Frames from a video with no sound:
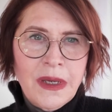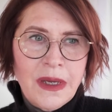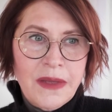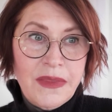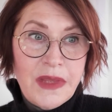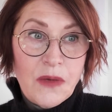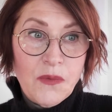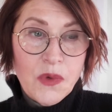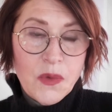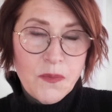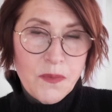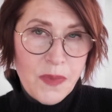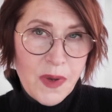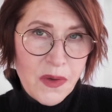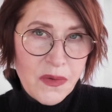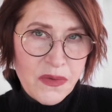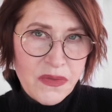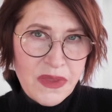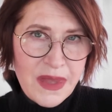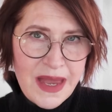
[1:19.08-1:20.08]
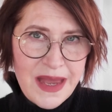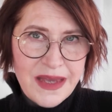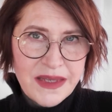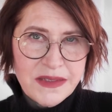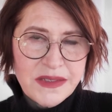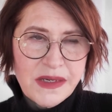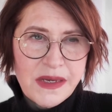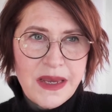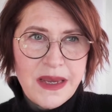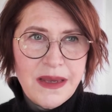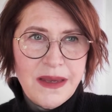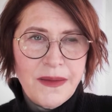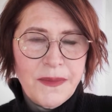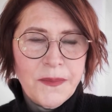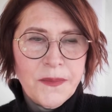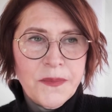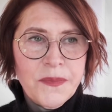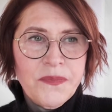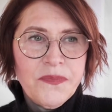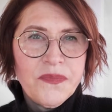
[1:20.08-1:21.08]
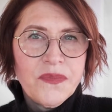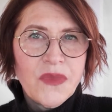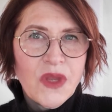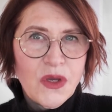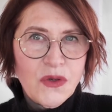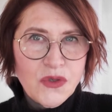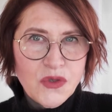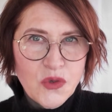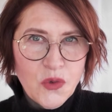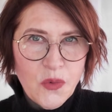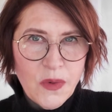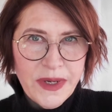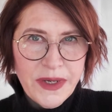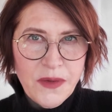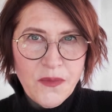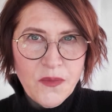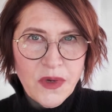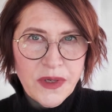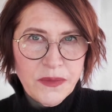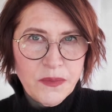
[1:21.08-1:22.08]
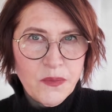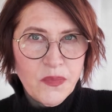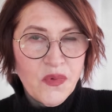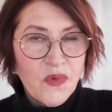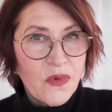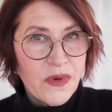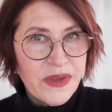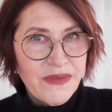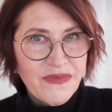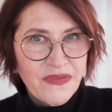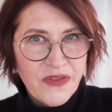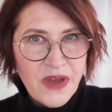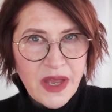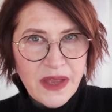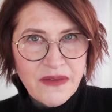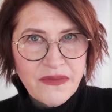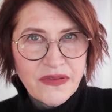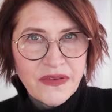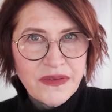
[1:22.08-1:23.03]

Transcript: They were both asking $21.5